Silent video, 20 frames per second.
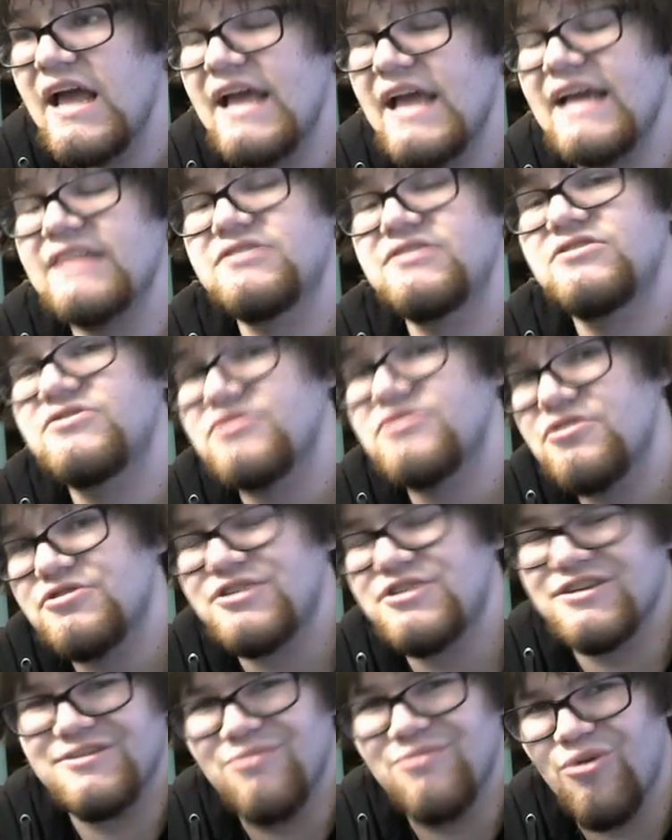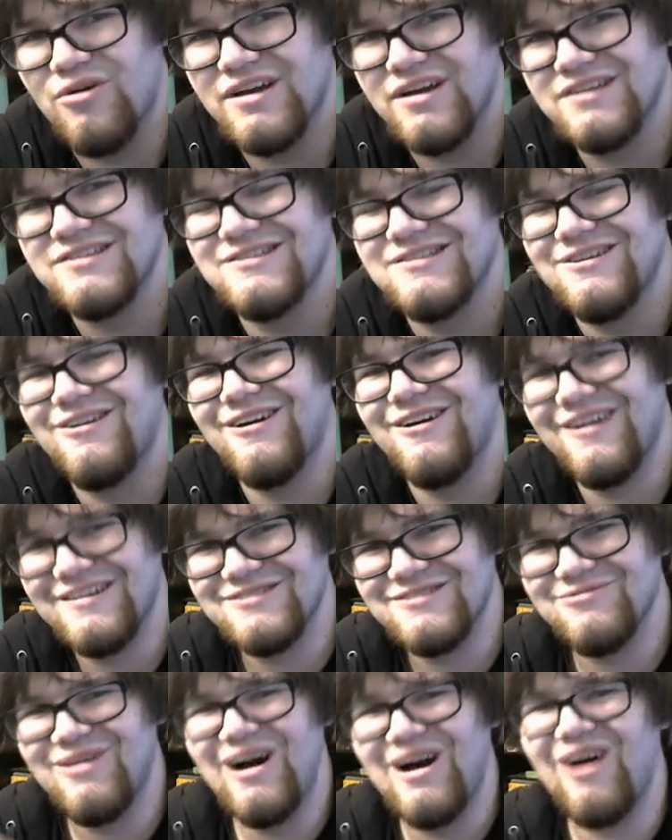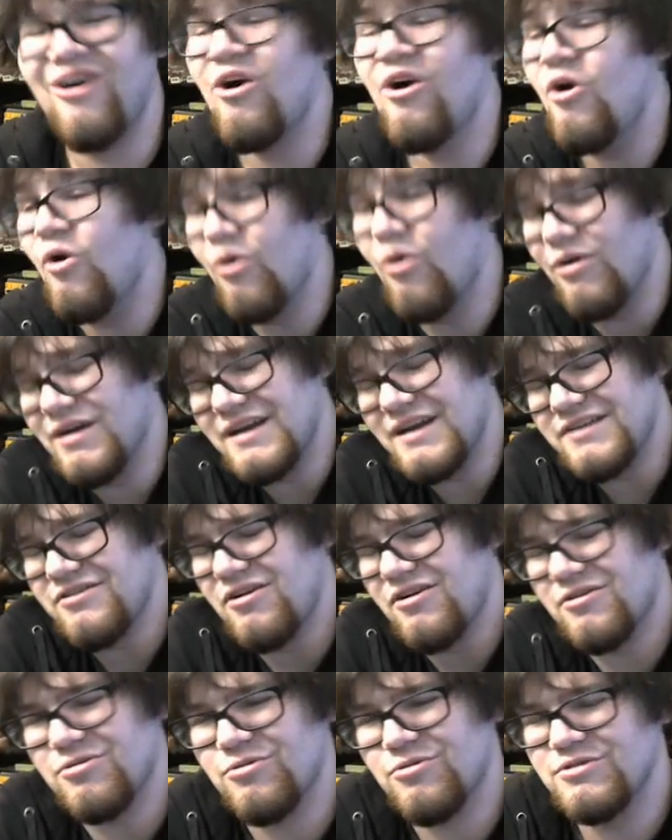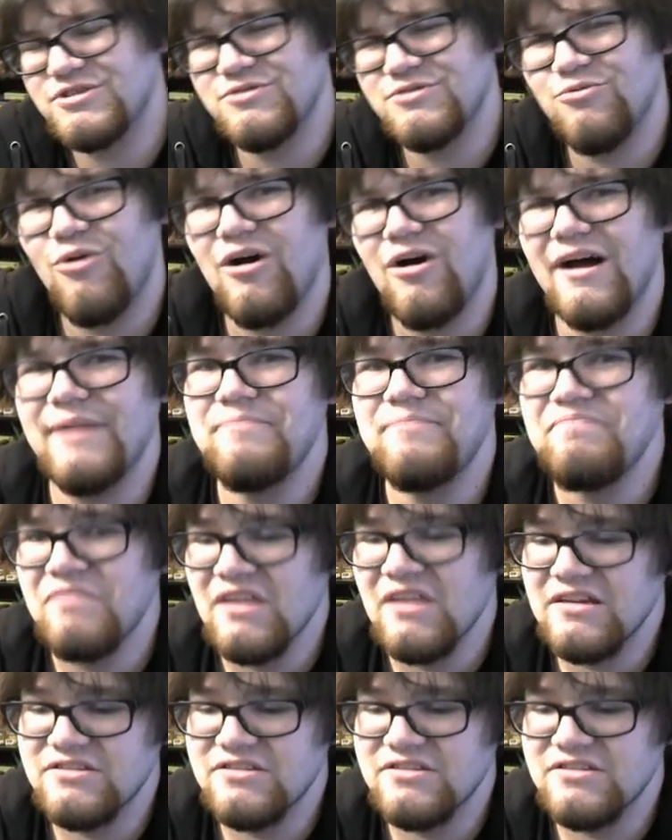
it searches Morningstar as well, or any Darklord you want.